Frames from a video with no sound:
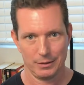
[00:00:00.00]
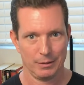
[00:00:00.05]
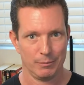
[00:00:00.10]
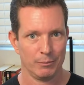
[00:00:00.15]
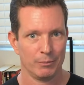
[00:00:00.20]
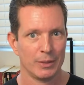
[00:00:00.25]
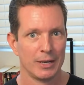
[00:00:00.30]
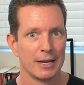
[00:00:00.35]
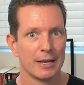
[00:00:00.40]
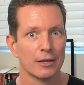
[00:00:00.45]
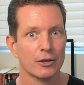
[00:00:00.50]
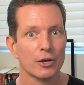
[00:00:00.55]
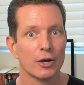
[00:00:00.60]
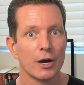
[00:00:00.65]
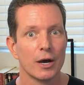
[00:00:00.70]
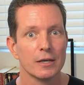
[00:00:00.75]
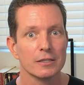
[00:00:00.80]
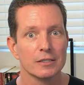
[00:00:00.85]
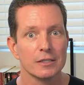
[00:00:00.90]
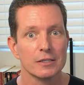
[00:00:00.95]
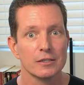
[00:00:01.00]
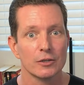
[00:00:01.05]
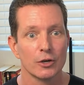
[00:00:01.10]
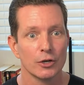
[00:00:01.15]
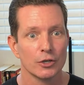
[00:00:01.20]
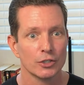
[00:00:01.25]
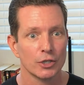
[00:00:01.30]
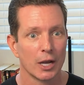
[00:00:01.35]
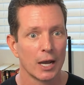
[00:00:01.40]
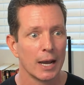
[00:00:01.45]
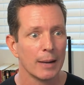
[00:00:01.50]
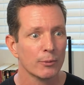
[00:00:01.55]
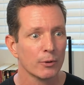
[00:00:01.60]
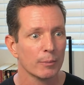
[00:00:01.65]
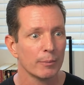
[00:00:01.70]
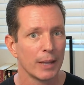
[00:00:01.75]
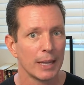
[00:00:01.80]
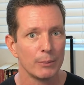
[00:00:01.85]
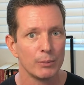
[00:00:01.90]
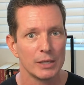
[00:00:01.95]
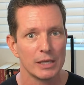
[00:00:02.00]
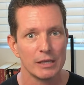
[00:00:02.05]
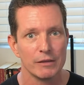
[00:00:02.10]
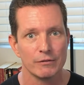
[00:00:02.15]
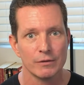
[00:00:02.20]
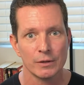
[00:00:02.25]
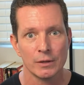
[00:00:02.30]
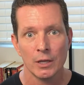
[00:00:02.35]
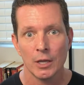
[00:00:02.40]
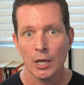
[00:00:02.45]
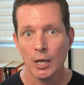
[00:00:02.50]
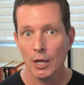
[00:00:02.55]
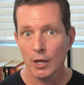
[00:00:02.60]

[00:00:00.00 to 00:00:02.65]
it might cost us our job or maybe even